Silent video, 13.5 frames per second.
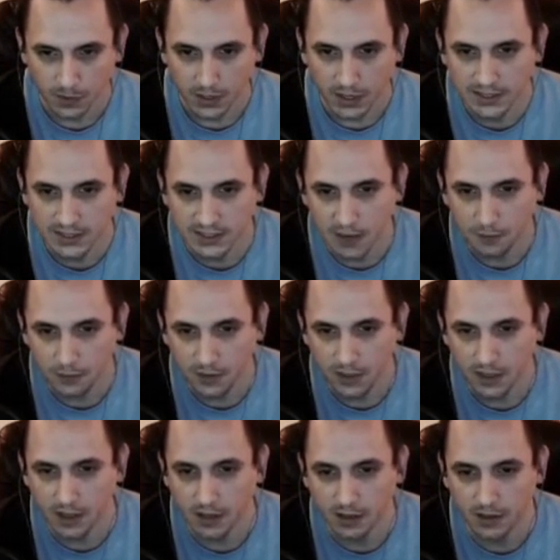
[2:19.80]
It's
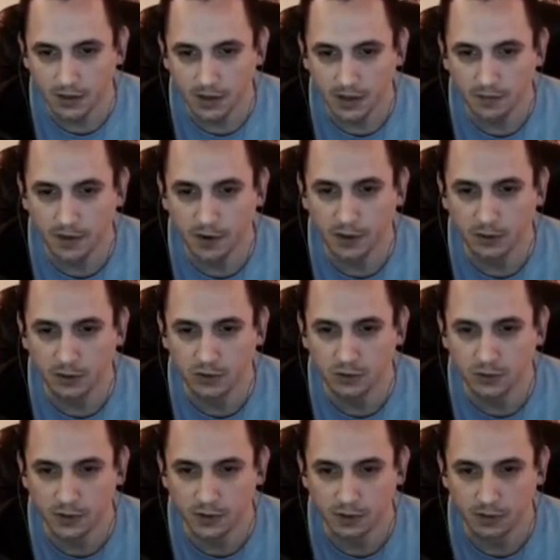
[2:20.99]
definitely a very
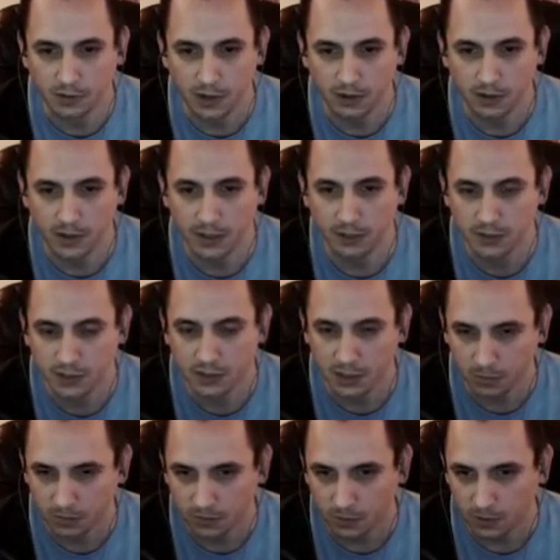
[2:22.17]
user-friendly route, like I was saying
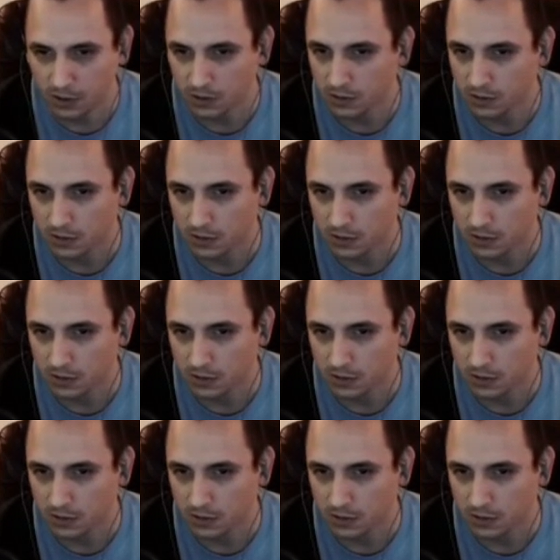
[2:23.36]
before.